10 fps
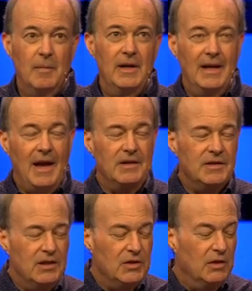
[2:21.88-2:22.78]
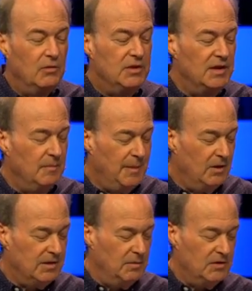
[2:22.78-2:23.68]
But in anesthesia, the reason it
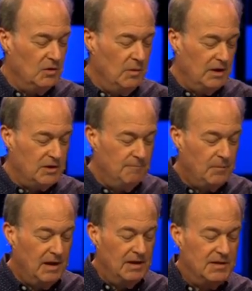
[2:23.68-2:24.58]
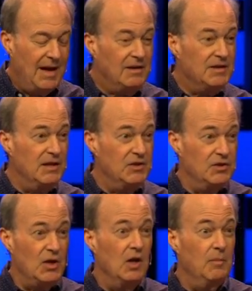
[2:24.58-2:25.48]
appealed to me so much is
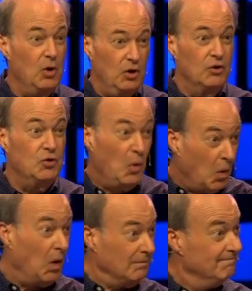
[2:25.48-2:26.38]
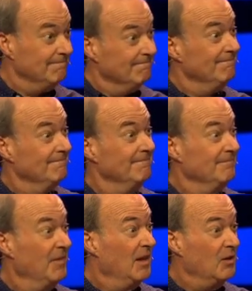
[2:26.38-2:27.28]
anesthesia is all about control.
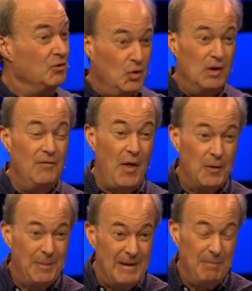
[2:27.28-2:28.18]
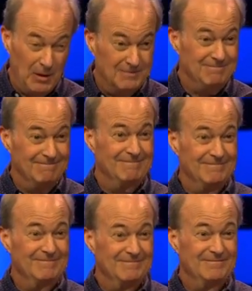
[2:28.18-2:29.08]
Control of other people,
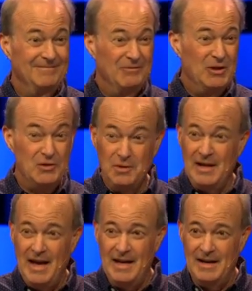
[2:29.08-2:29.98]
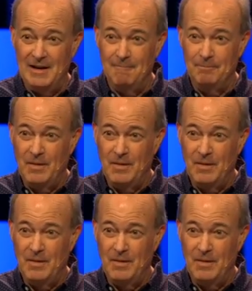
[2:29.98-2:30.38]
which is really handy.